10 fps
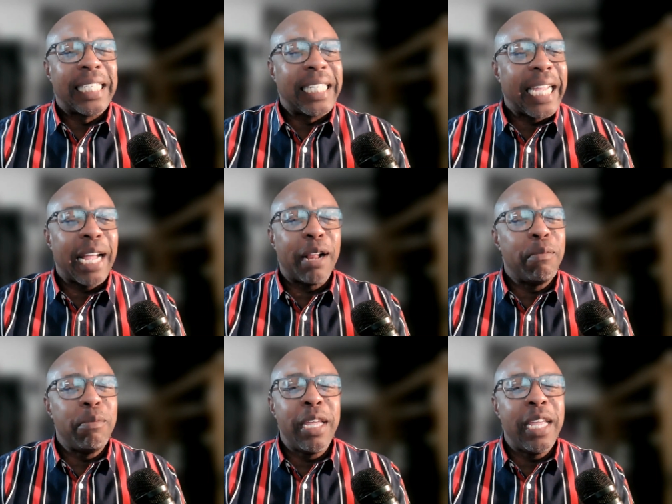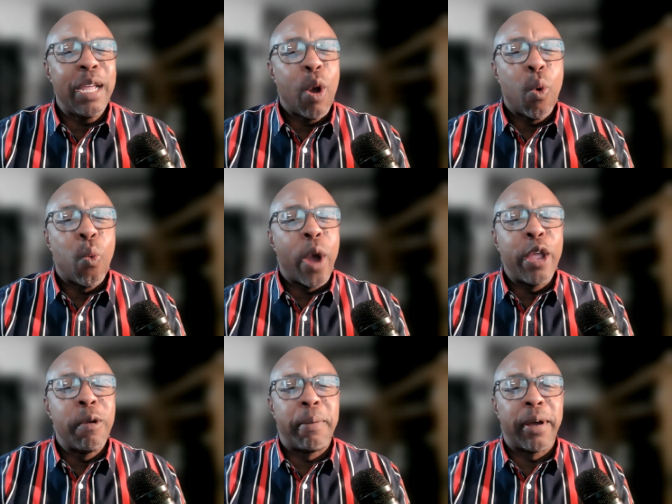Tell me where
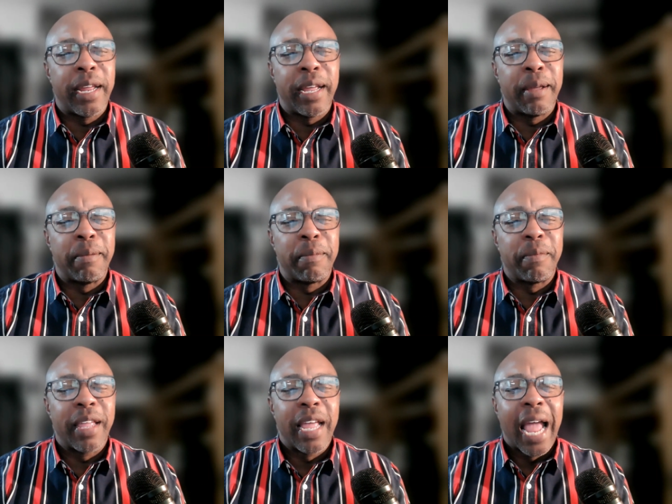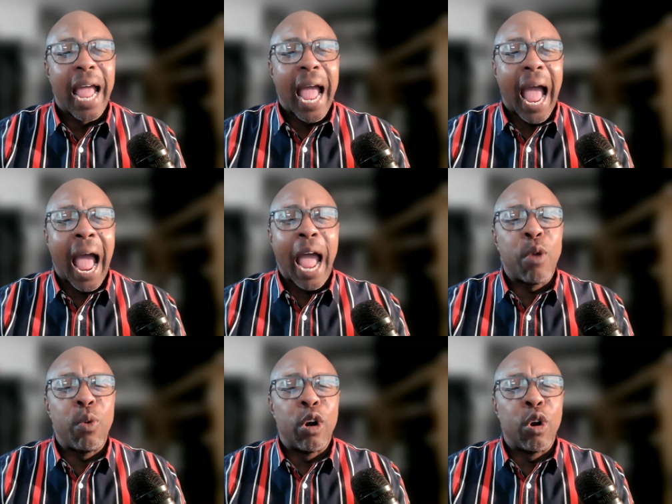you put him. I
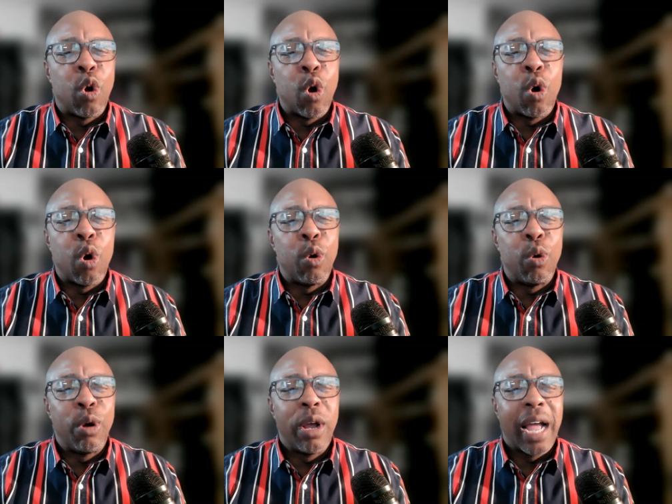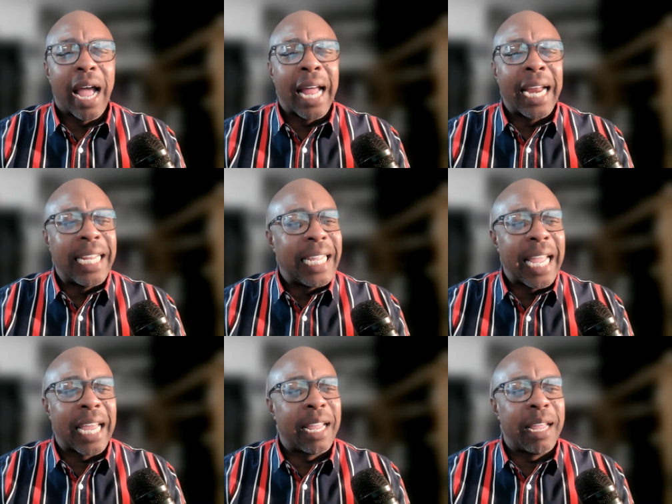will go and
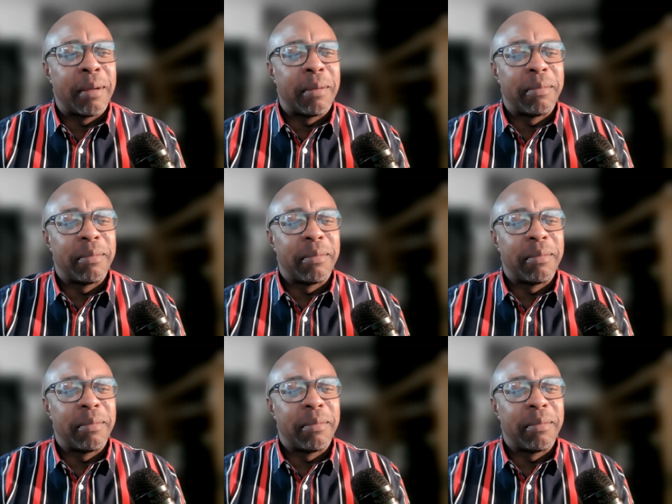get him.